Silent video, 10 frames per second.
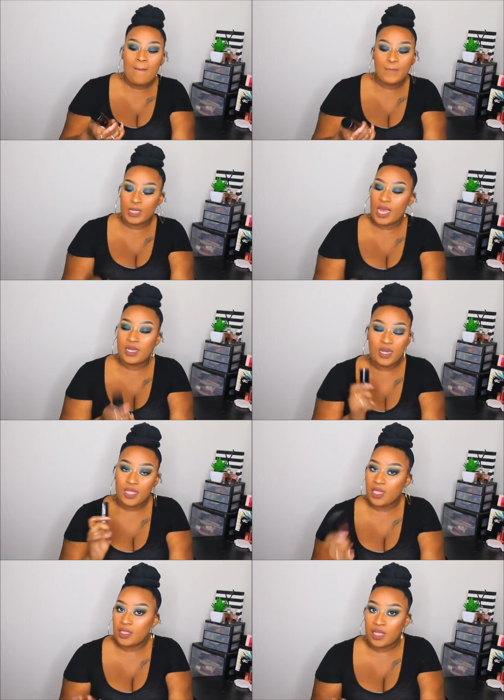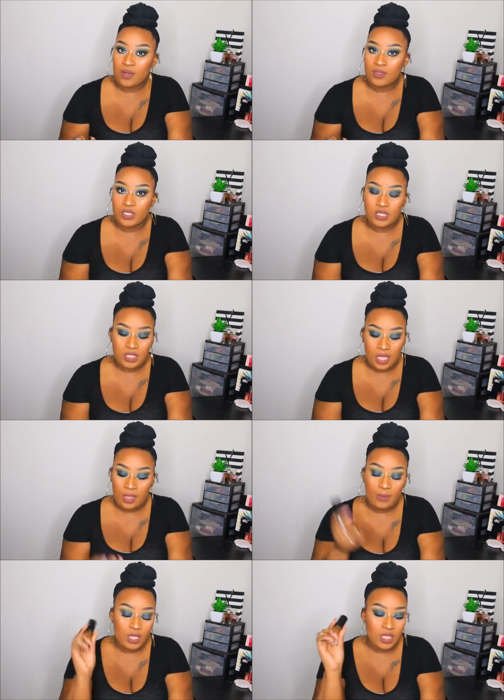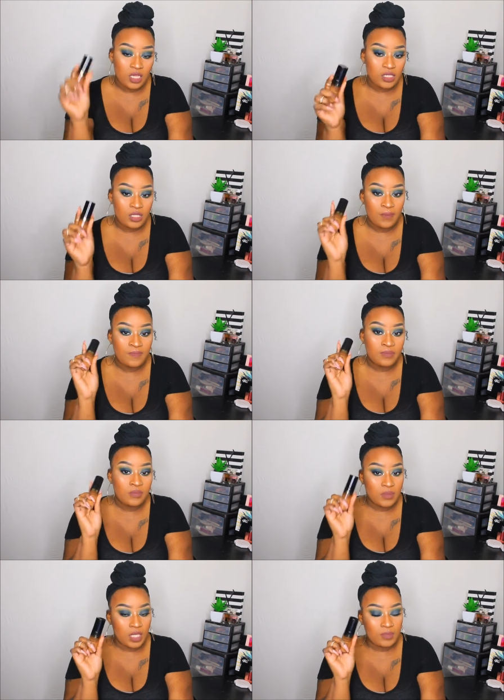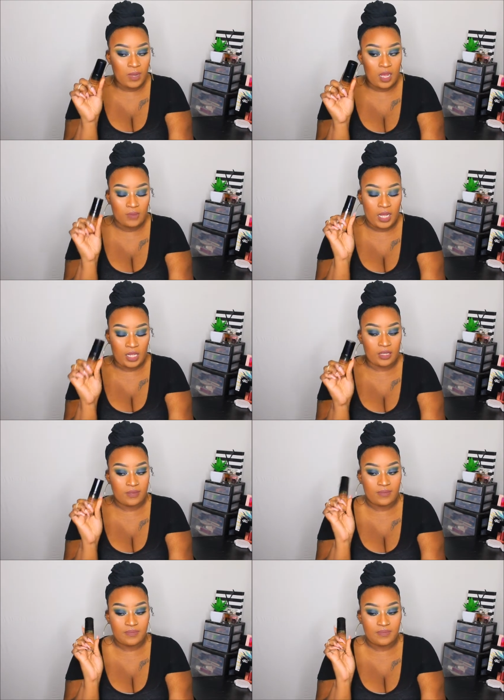but I did not think that it was this thick but this is bomb like